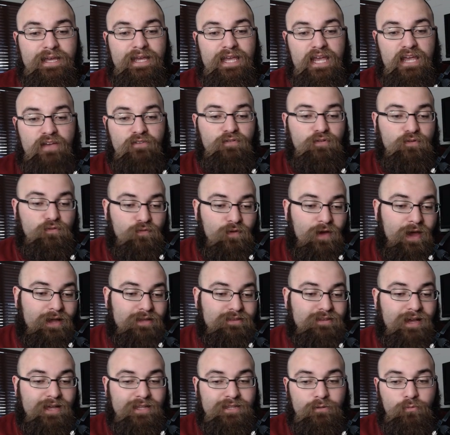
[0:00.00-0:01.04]
if in
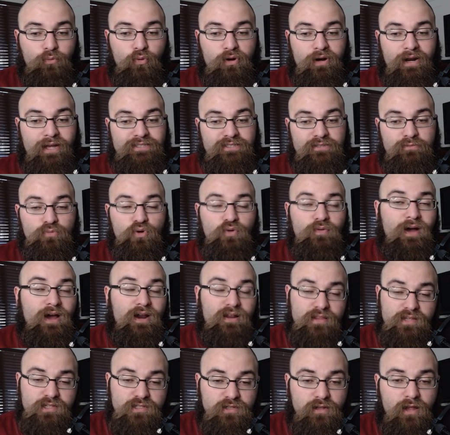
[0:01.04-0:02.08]
fact Tyler Boyd has to move out
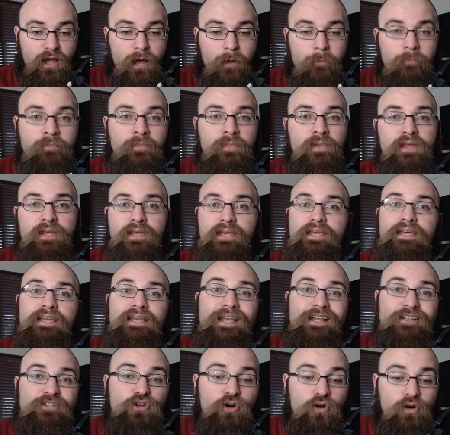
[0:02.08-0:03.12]
of the slot, he
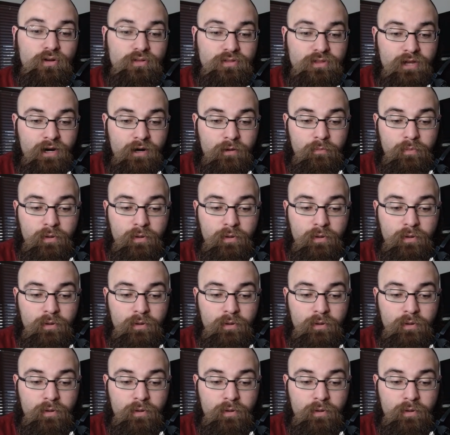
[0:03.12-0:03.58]
gets hurt there.